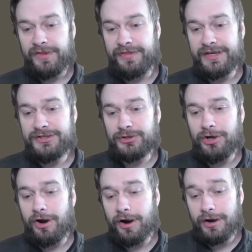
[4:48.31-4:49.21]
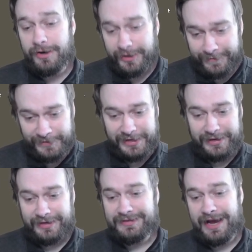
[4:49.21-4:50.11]
This card,
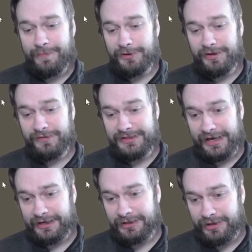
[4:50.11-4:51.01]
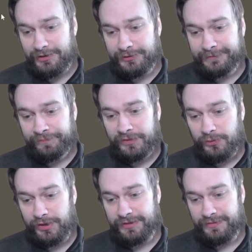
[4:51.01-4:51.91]
example of a deck clone
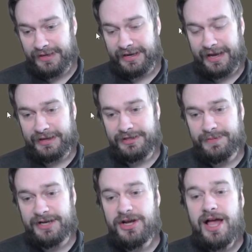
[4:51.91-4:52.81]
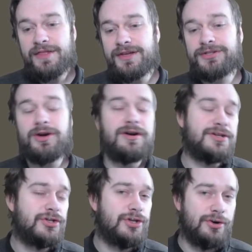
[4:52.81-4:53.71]
with deck accolades badge, this card
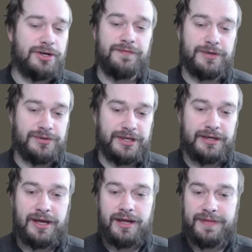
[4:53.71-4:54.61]
is so confusing.